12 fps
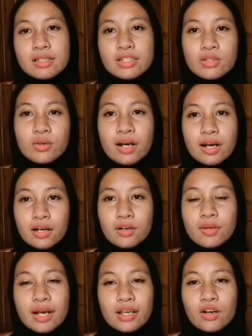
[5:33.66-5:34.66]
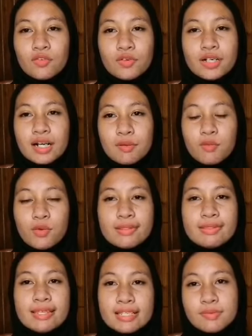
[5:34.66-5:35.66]
So how I overcome
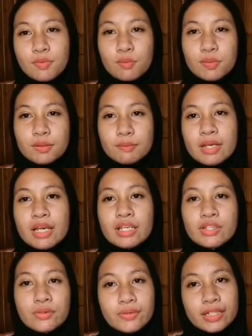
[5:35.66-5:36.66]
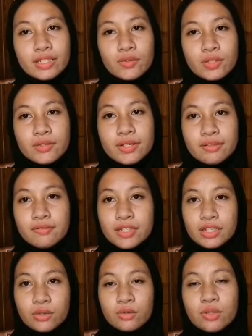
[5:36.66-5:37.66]
with this problem? During tutorial
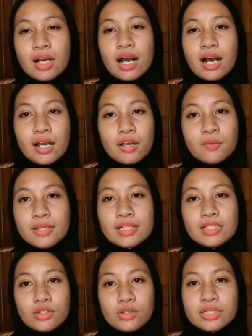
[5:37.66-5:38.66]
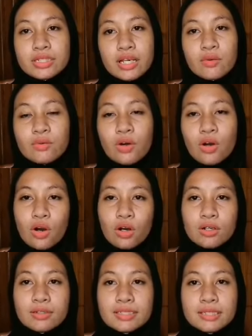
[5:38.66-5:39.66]
video, I will jot down
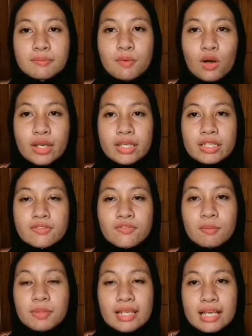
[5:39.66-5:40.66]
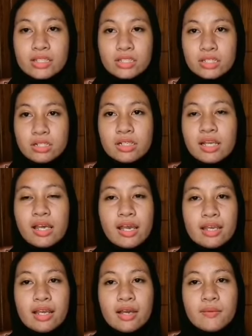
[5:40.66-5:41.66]
all the points from the lecture
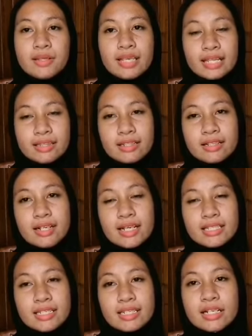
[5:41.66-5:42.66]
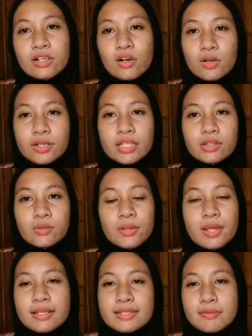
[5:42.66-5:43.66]
and I will categorize it according to
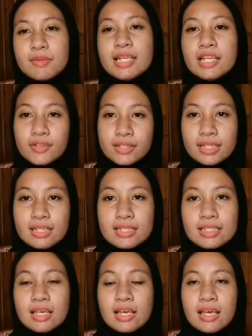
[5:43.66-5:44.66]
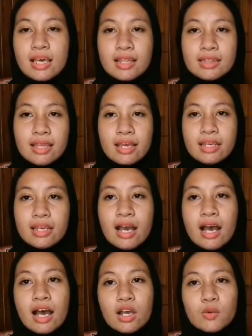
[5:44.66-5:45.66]
their similarities. And then
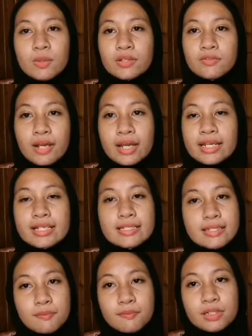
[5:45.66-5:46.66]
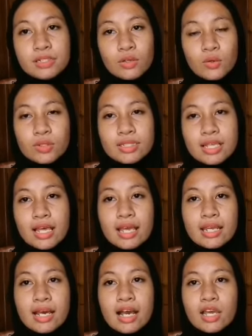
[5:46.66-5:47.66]
I will write a simple notes
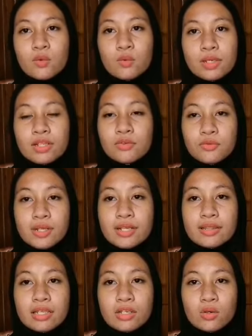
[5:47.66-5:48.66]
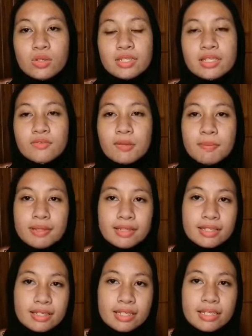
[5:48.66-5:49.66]
and I will read the notes
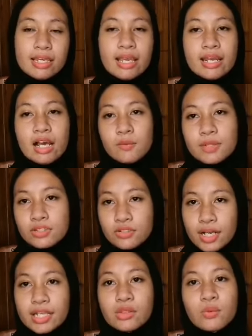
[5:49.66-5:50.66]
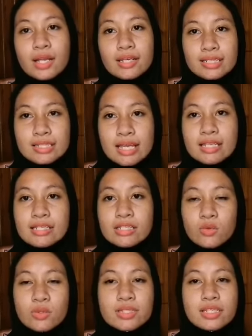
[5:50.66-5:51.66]
repeatedly and I will try to understand the
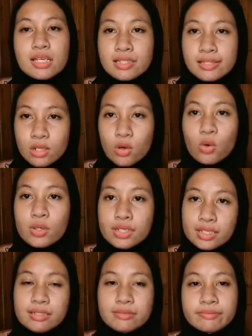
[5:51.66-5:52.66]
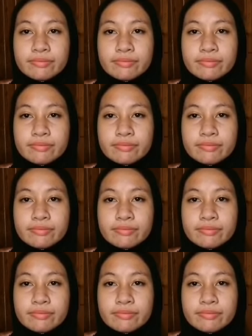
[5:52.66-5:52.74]
notes slowly.